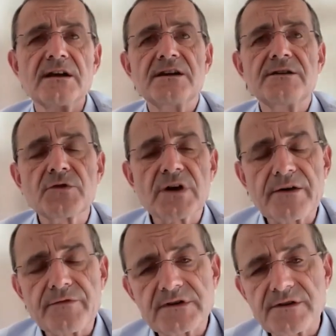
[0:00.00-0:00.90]
if you
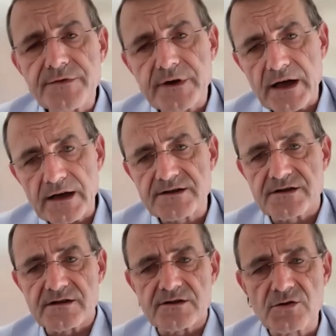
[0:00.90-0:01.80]
have a
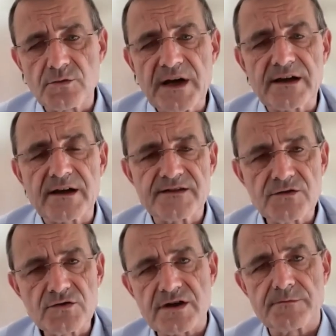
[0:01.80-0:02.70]
difficulty to make a
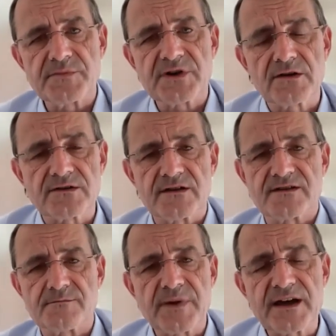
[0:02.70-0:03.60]
suture because the
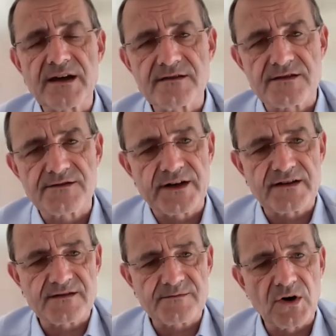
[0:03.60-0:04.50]
space is very
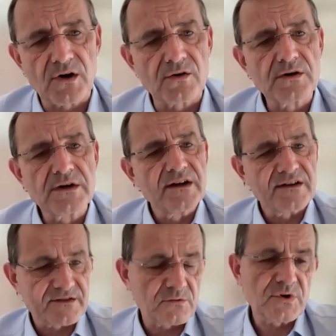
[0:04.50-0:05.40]
small,
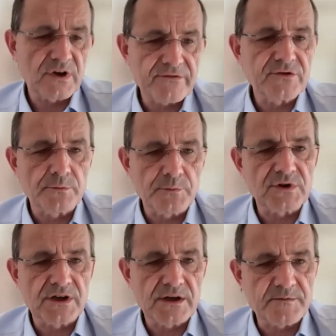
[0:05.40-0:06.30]
so you have to
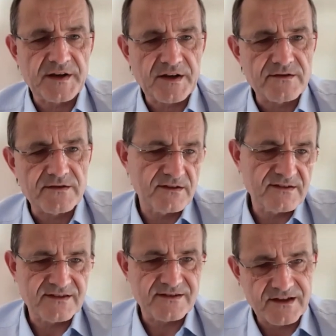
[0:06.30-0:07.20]
put clips because
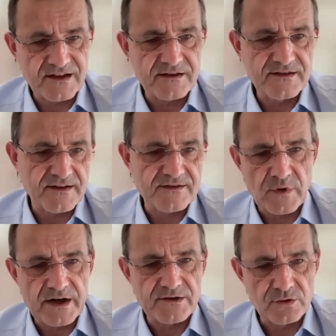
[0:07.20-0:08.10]
it's the easiest
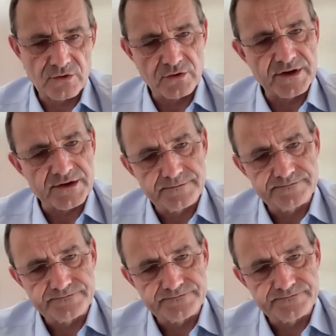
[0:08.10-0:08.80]
way to do it.